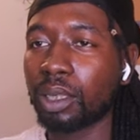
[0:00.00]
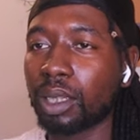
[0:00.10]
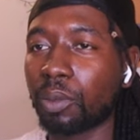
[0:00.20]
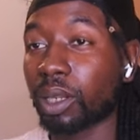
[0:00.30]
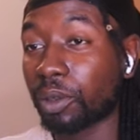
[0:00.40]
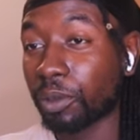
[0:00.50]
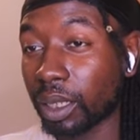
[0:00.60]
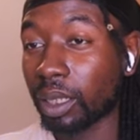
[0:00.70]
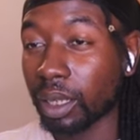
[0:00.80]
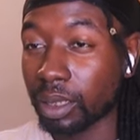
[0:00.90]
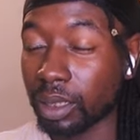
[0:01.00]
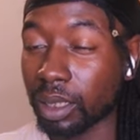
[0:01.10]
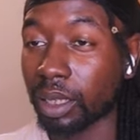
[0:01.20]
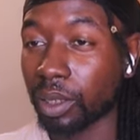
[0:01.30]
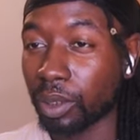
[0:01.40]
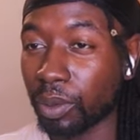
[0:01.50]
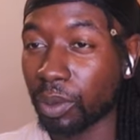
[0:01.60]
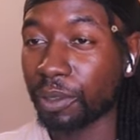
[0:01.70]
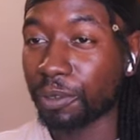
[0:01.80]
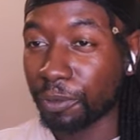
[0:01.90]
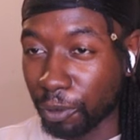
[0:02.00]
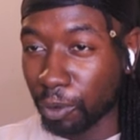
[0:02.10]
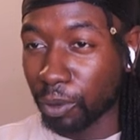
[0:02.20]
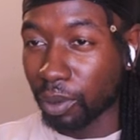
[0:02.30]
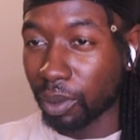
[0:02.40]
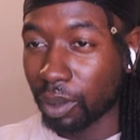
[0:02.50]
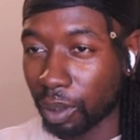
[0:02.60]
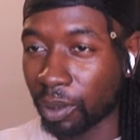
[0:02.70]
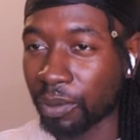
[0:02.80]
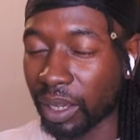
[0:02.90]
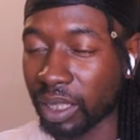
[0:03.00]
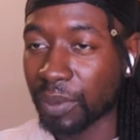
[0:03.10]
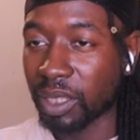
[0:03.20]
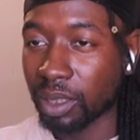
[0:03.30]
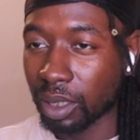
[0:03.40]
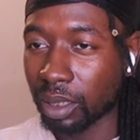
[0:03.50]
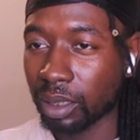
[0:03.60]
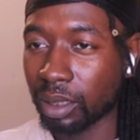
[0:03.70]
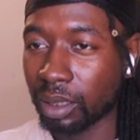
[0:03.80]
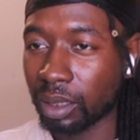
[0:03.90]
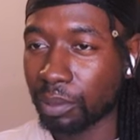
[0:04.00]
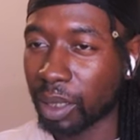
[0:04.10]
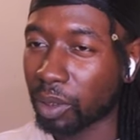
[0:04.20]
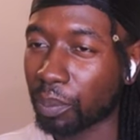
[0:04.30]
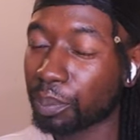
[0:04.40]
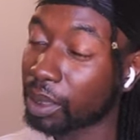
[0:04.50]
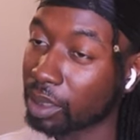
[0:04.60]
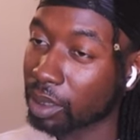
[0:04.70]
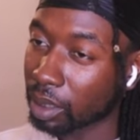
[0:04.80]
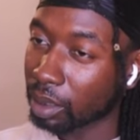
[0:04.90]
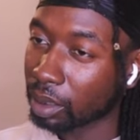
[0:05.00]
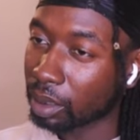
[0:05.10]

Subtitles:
When I realized that who I thought of as my son may not be so,